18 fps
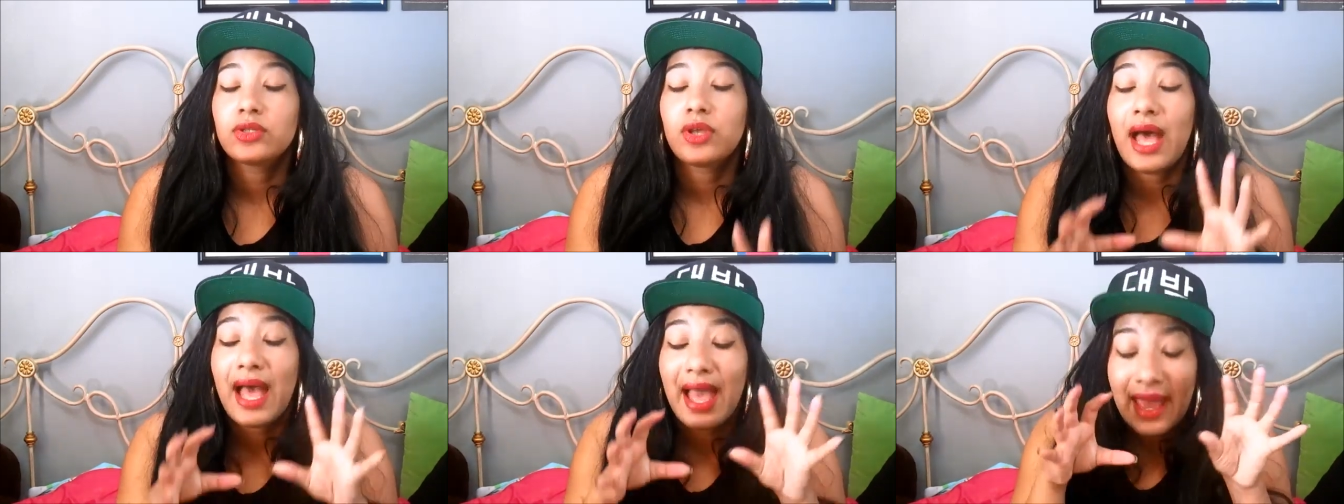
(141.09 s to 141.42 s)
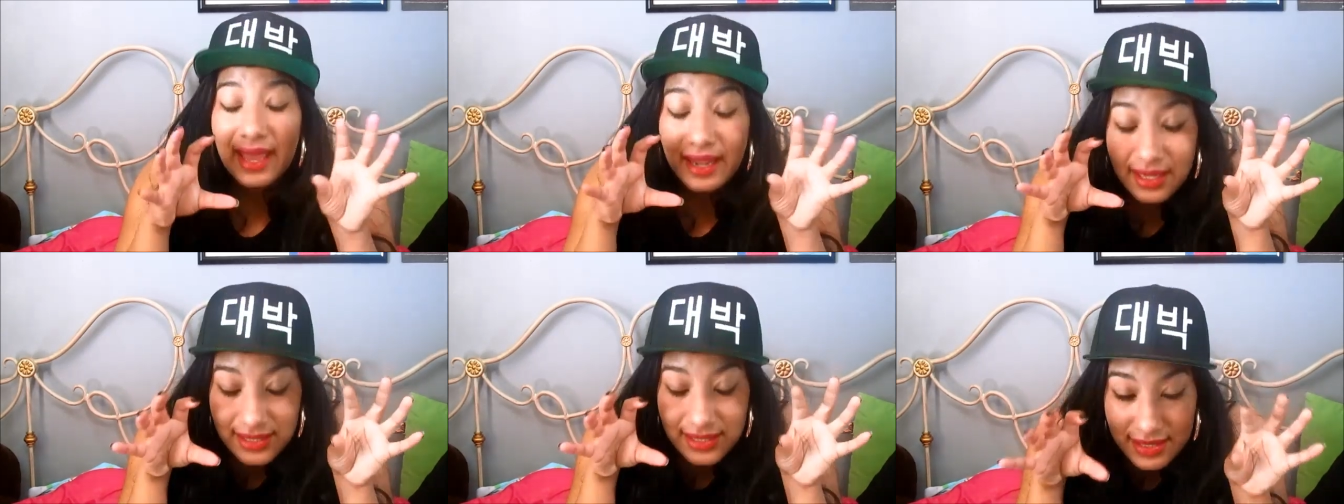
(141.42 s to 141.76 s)
So I
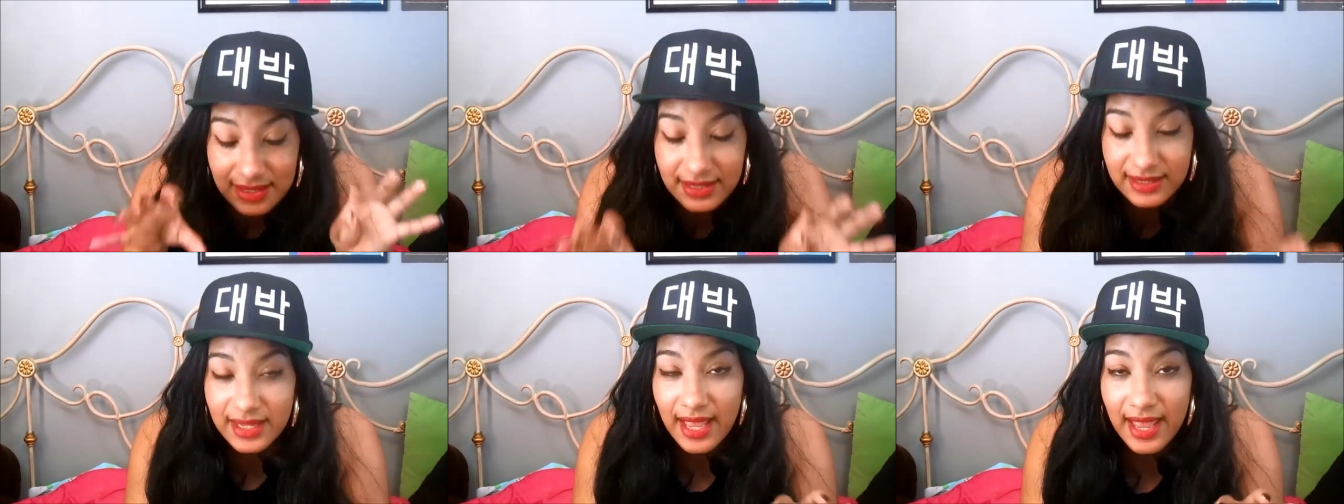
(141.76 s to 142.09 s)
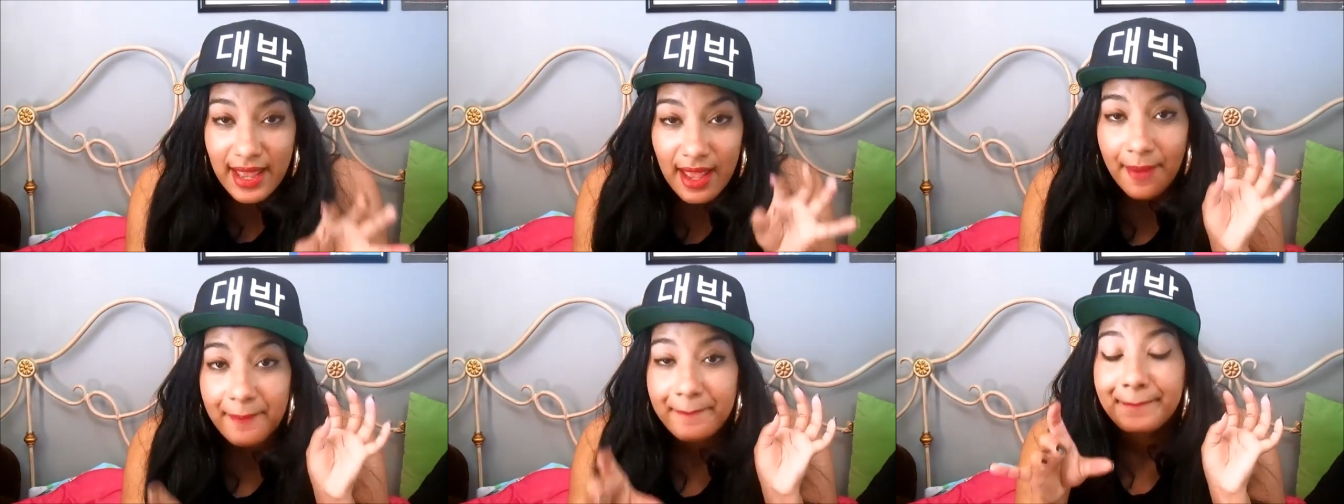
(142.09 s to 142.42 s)
had a
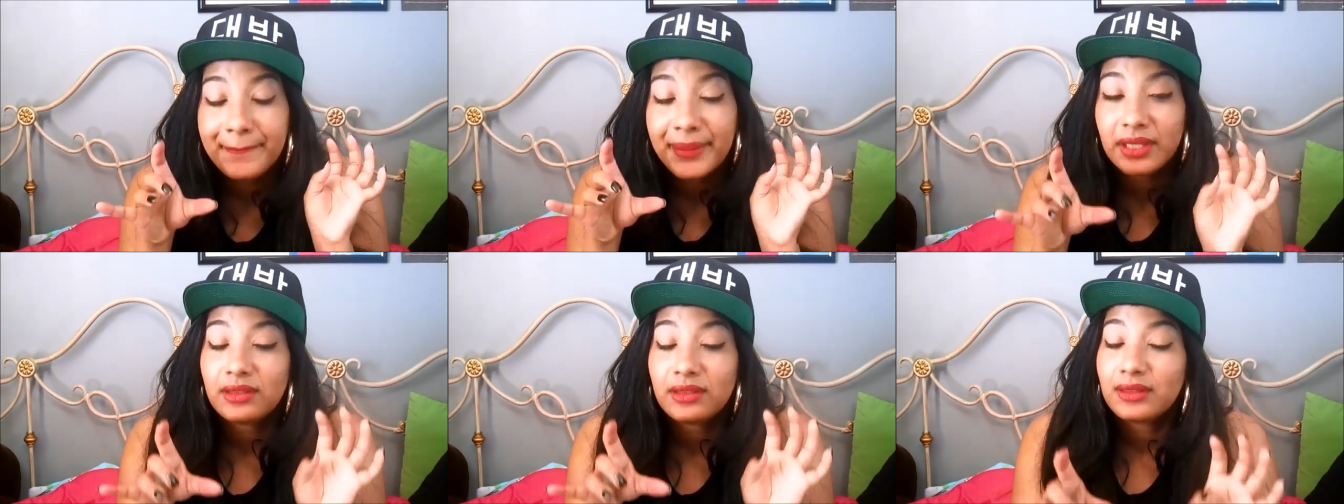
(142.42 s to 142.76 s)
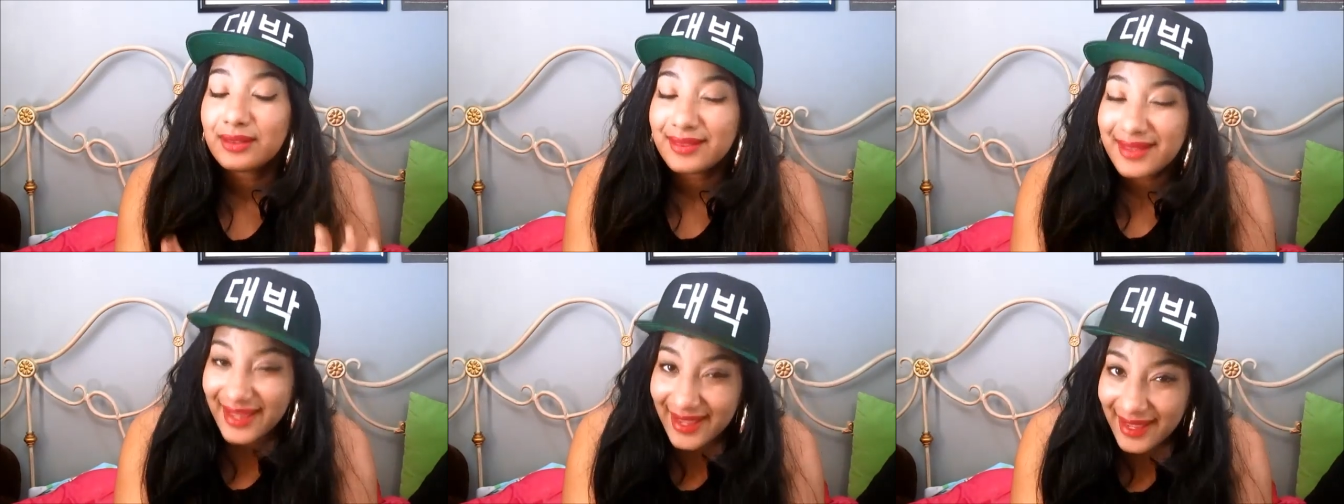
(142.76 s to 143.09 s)
set
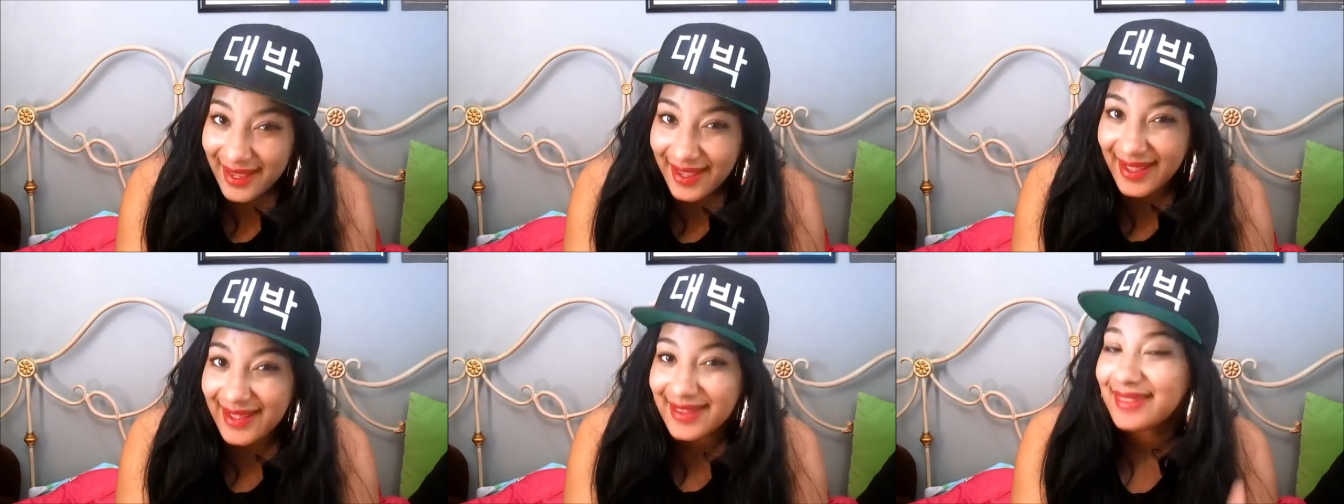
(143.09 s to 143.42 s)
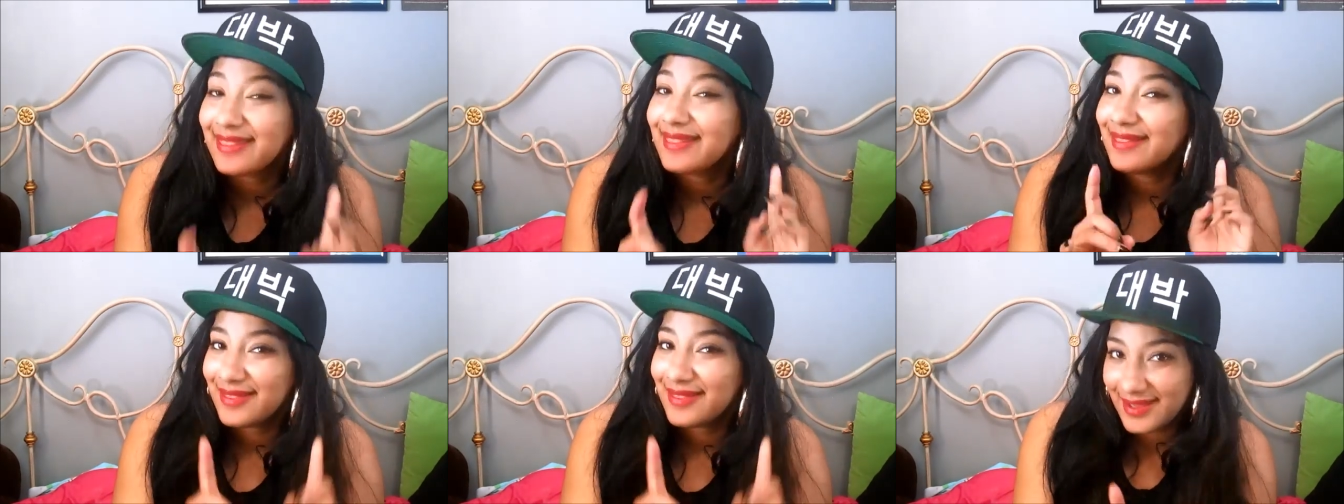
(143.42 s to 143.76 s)

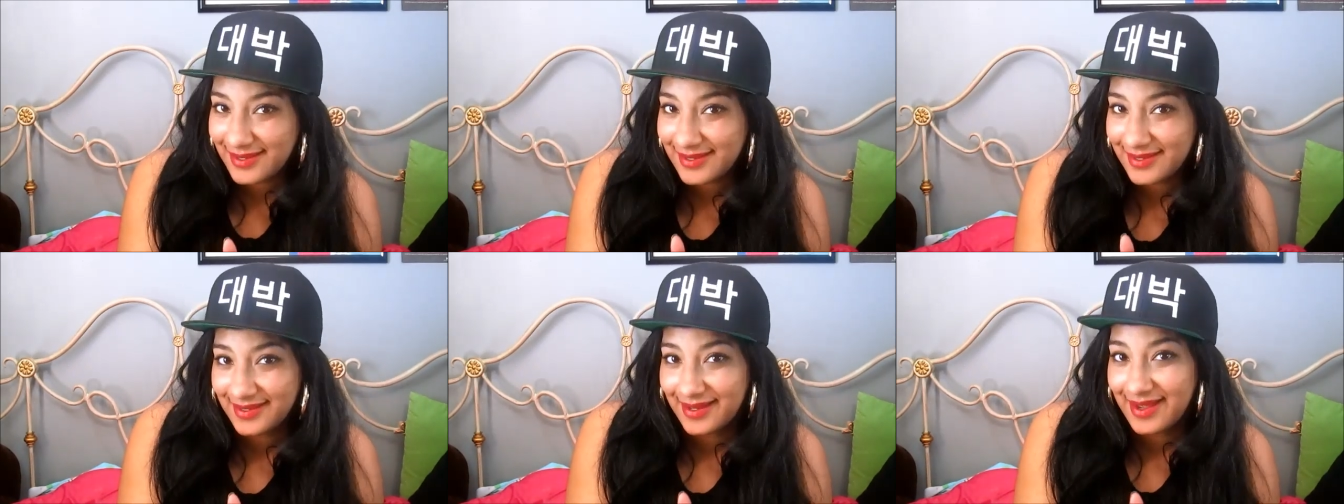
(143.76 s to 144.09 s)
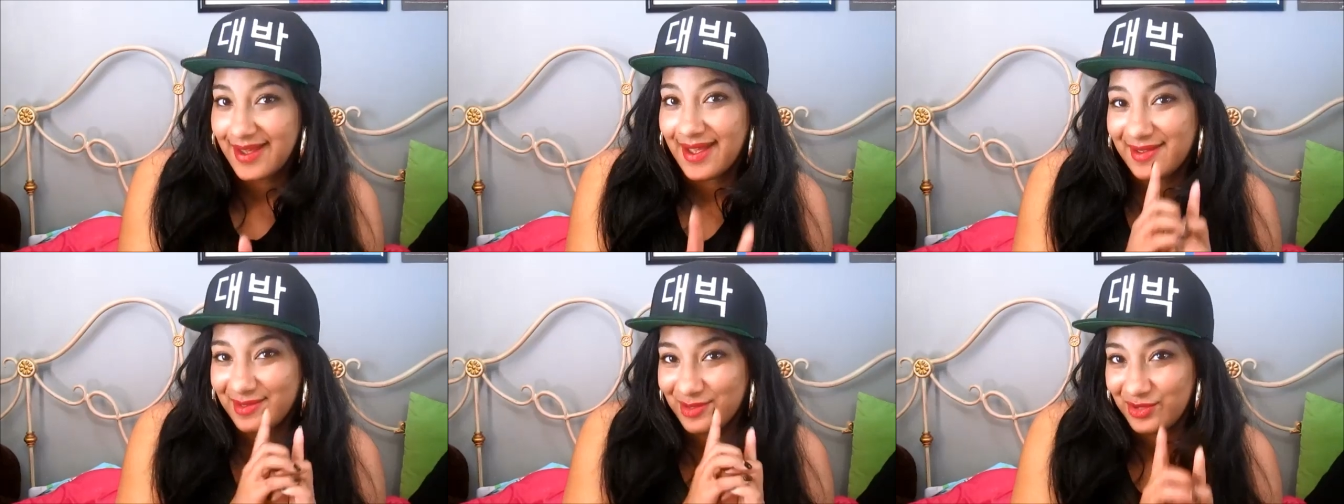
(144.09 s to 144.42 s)
plan this
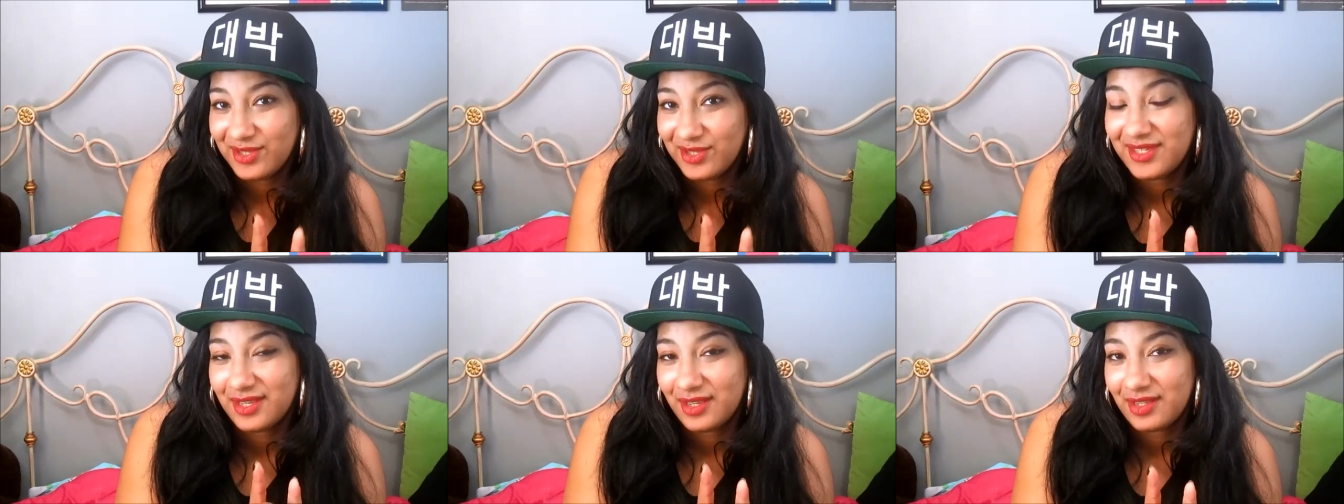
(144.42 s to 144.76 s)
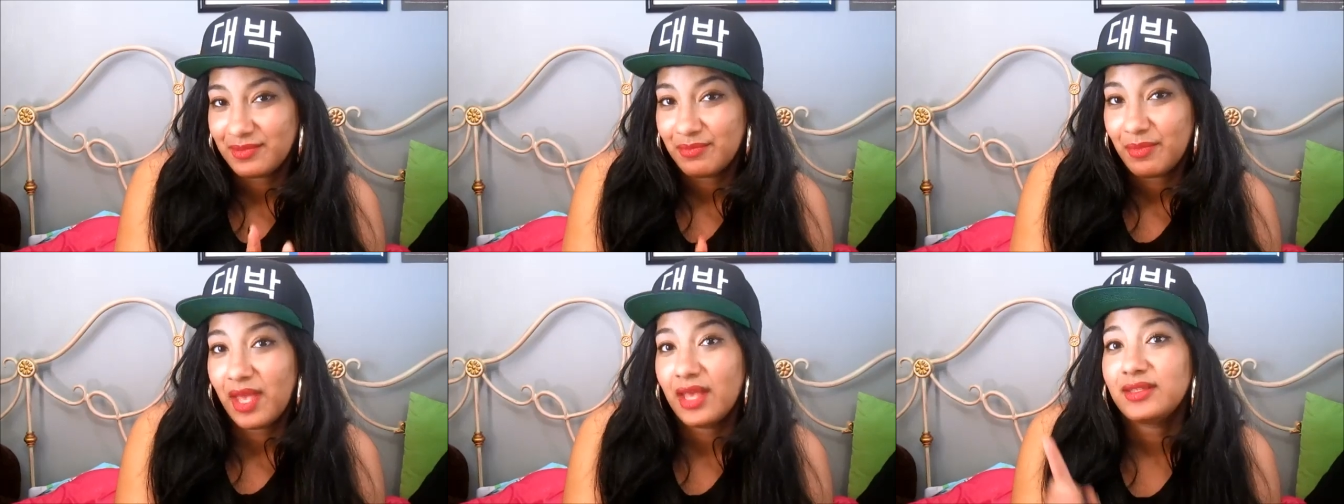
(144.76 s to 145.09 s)
time during the
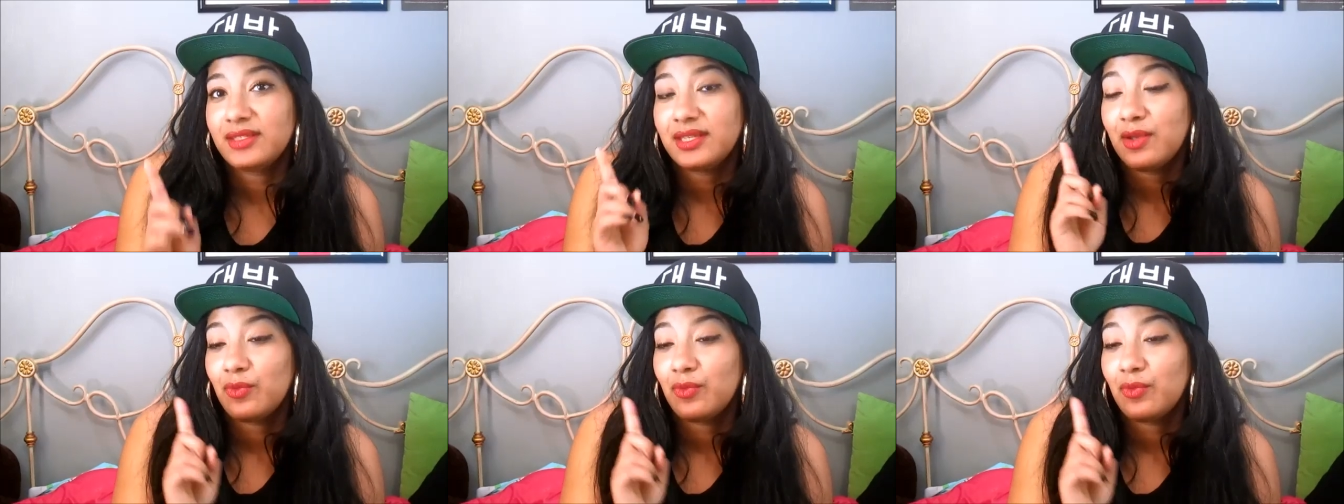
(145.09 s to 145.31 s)
six months.